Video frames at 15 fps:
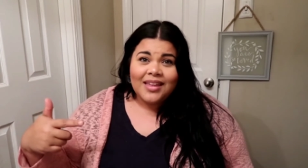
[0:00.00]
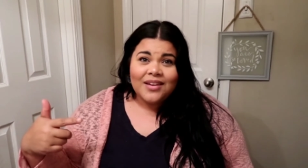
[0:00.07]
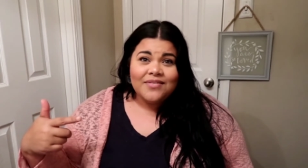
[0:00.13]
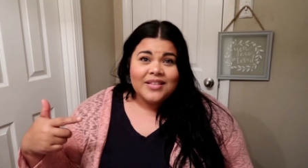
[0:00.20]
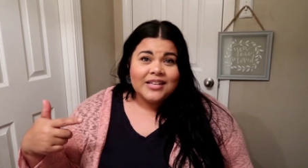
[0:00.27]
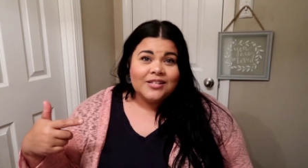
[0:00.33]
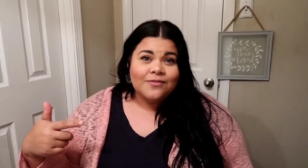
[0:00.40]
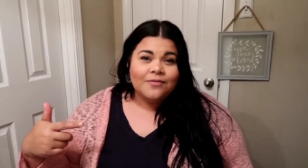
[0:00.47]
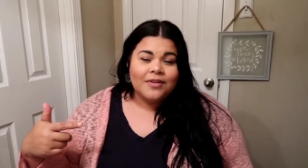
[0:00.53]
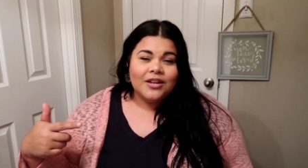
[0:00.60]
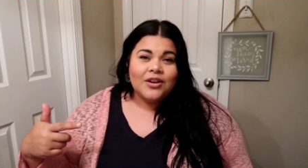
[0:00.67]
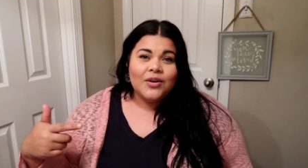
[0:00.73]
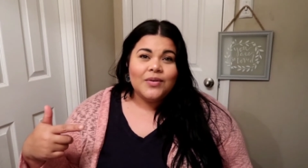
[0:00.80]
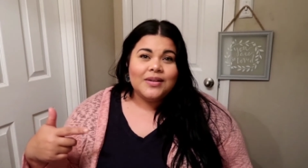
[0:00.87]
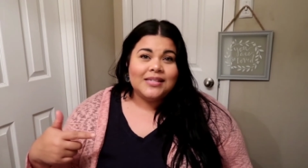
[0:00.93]
if this
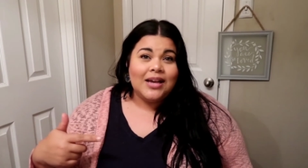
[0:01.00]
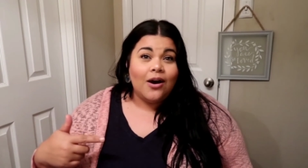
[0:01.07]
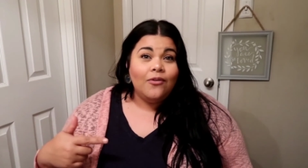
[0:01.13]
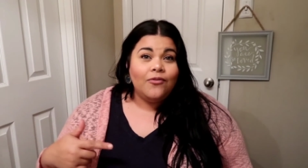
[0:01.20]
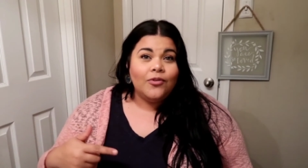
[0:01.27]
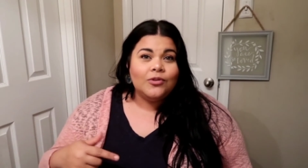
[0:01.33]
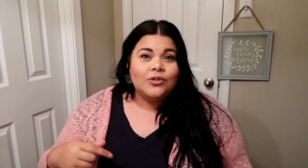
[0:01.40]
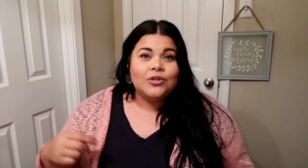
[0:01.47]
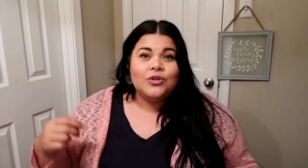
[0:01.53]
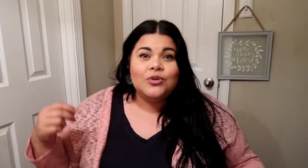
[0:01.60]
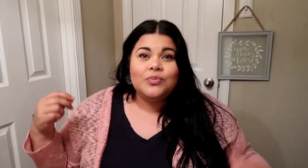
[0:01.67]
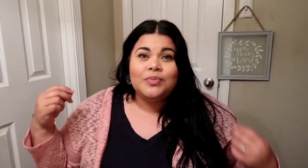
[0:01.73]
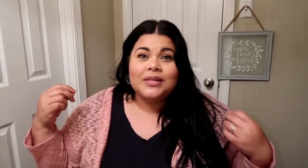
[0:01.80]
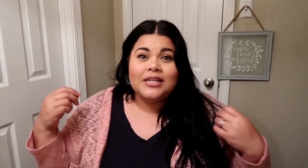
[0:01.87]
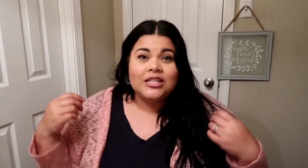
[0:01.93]
video is helpful to
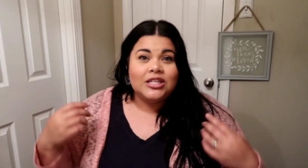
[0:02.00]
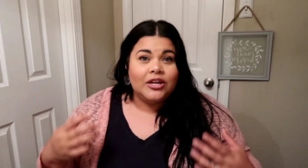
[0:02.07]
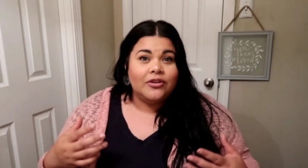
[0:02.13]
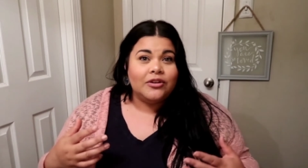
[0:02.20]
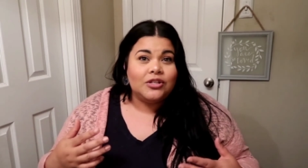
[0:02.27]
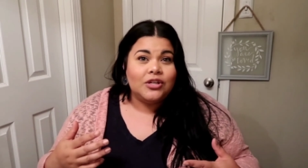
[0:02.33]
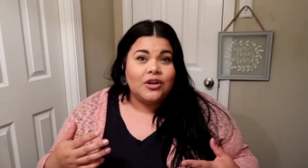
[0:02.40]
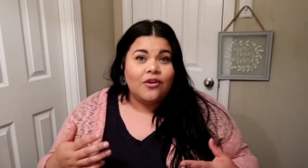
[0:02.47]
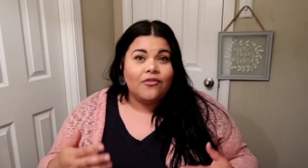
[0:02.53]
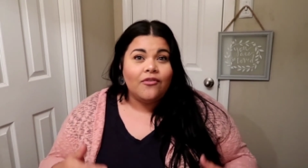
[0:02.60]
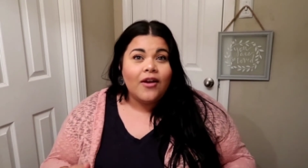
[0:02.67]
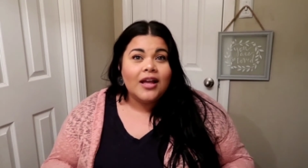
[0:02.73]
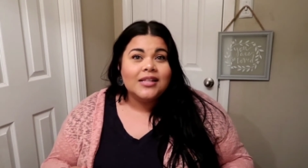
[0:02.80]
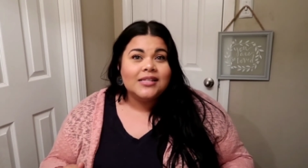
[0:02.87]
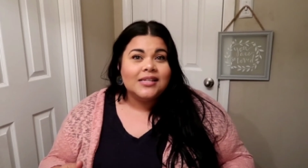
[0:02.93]
you, please share it to your
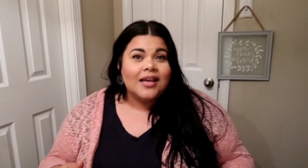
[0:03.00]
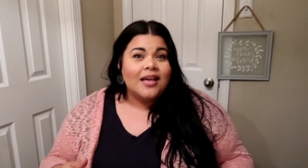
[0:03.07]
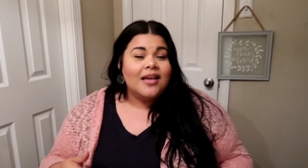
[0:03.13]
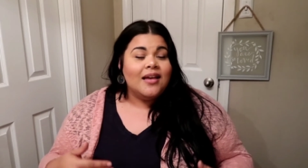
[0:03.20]
friends